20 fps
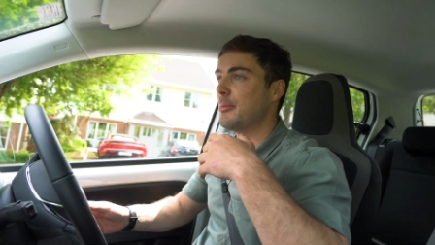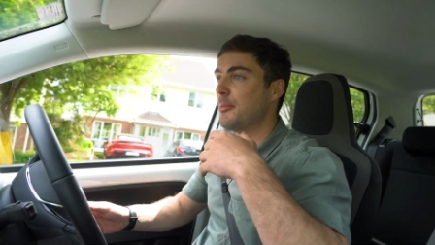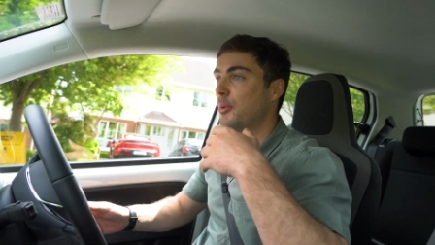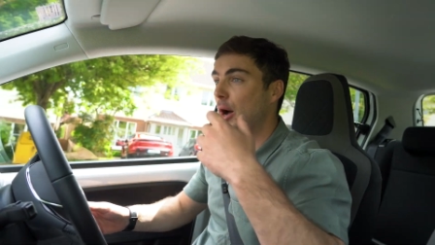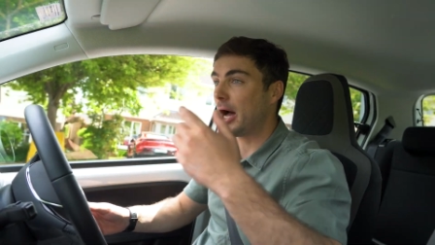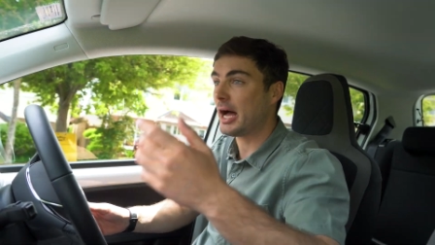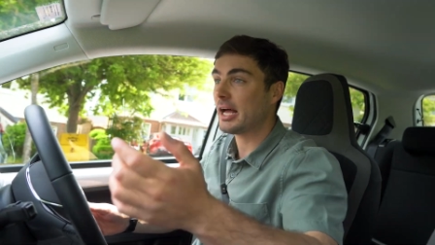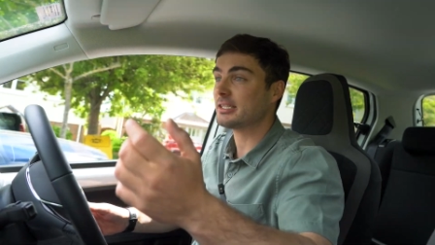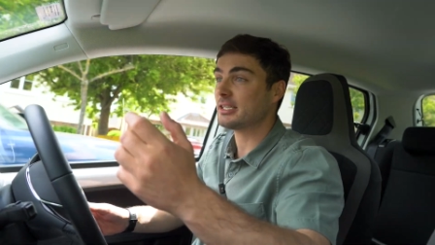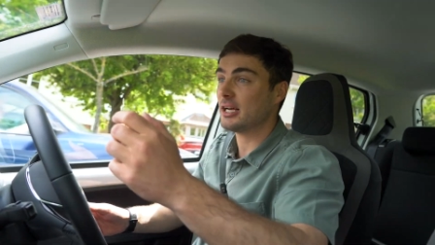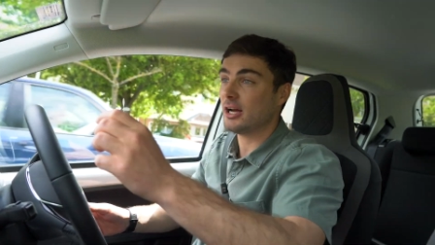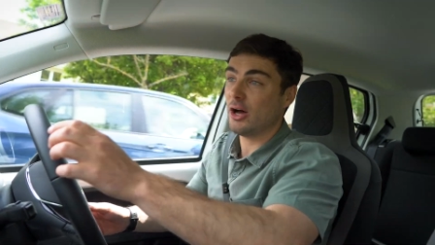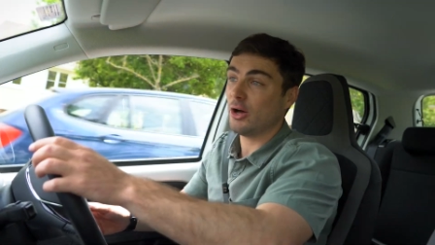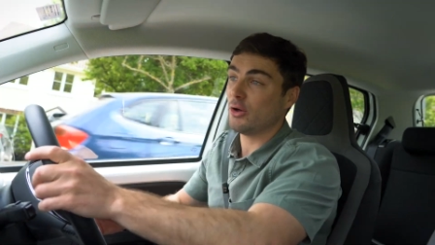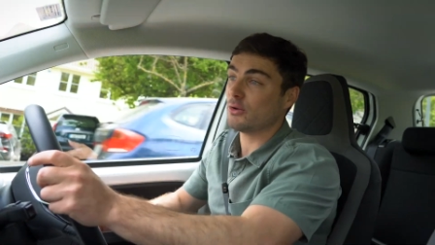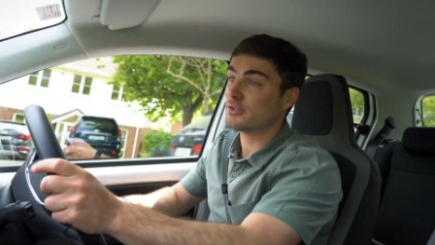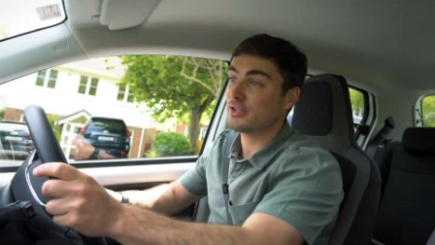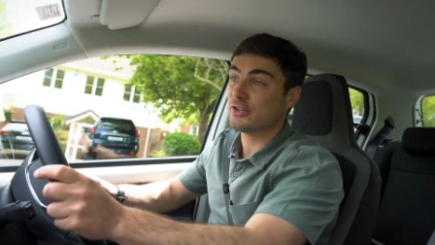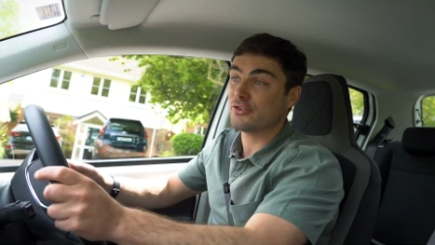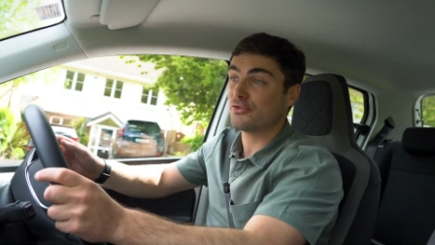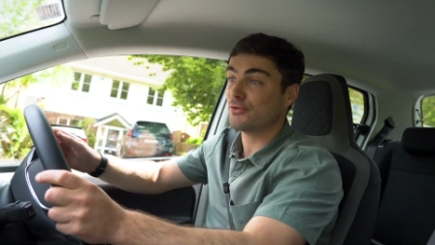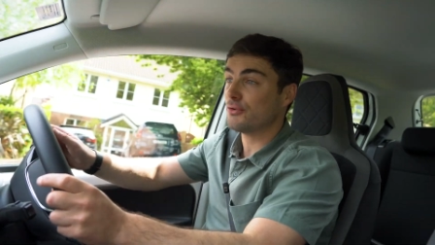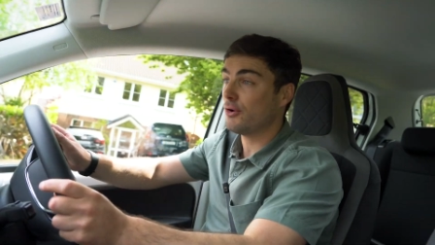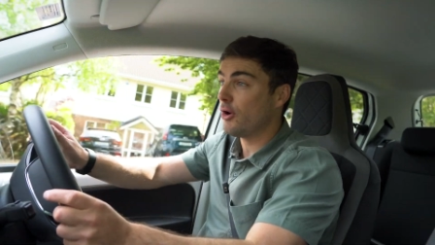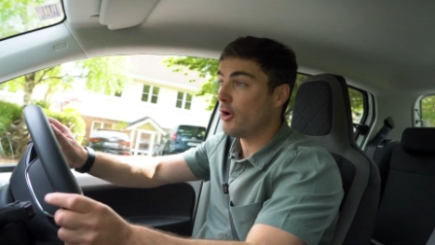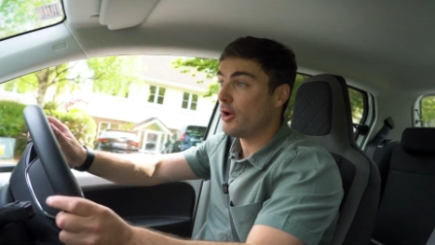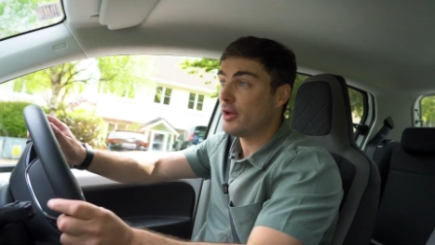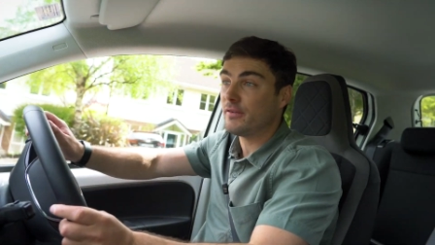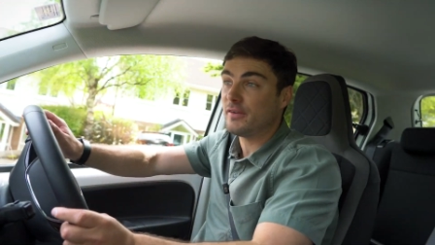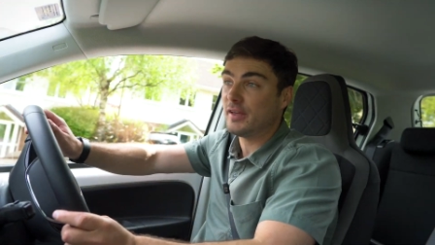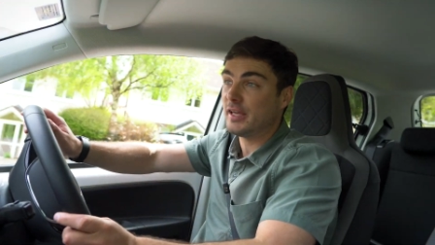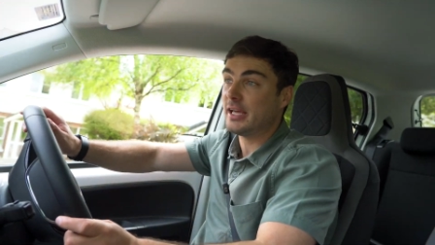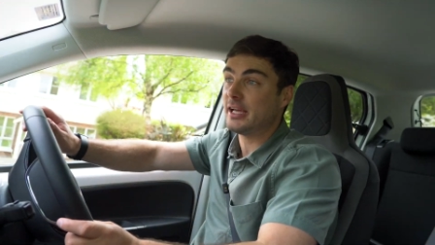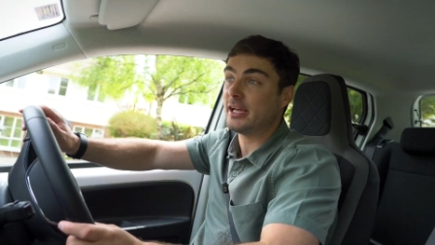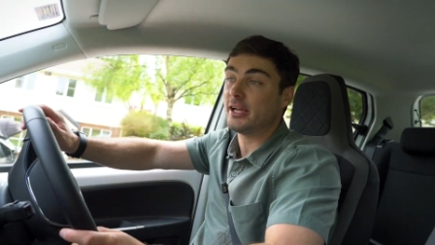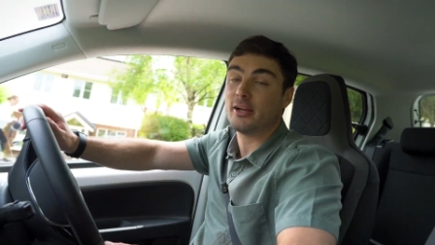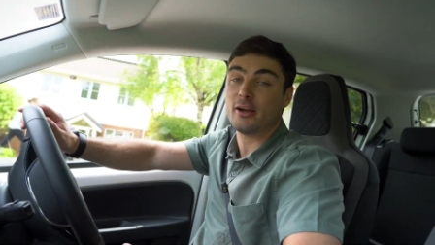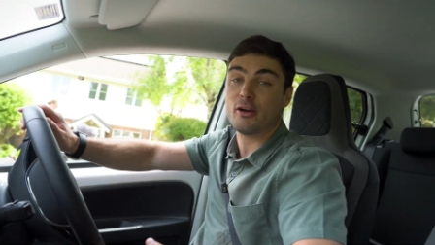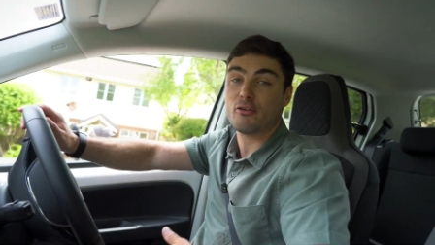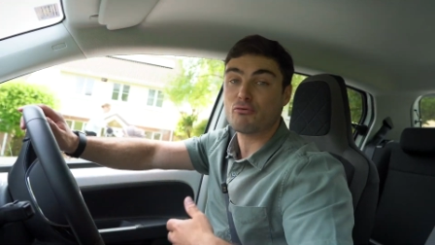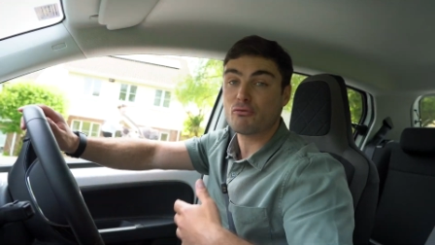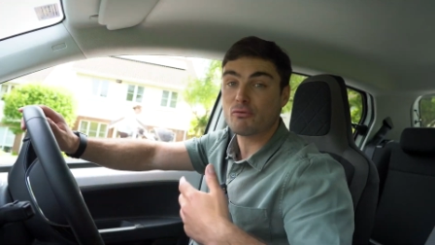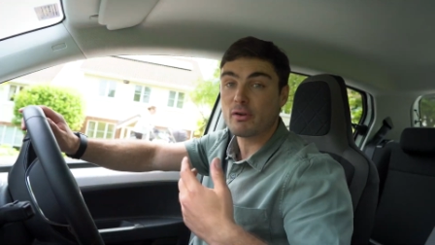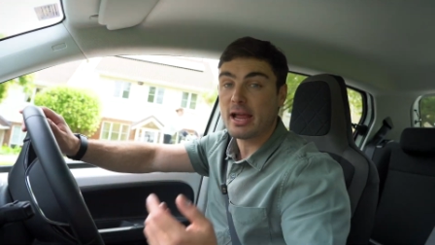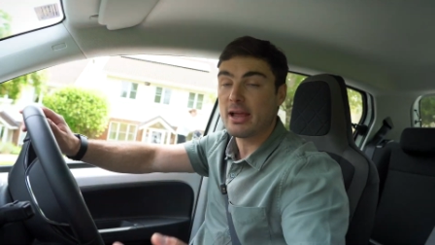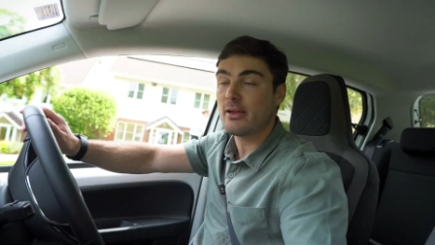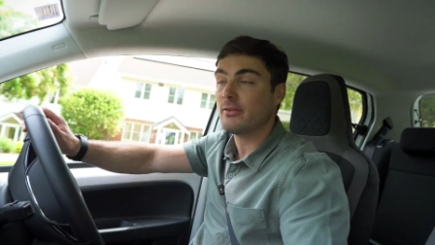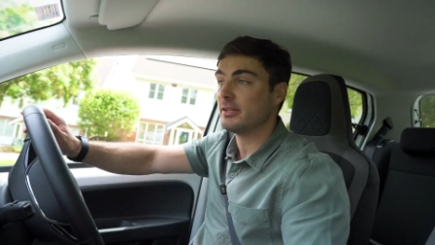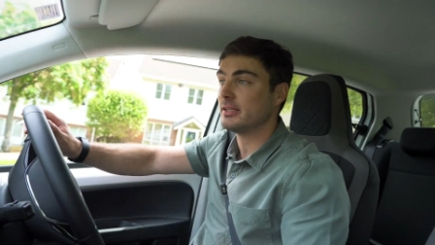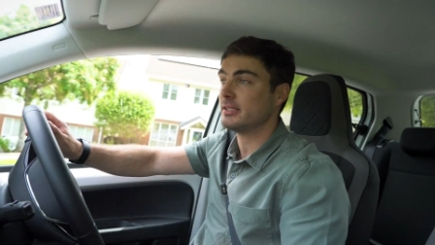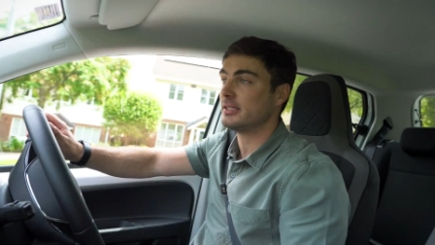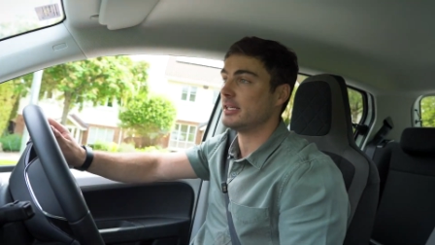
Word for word: but as a whole to drive here around the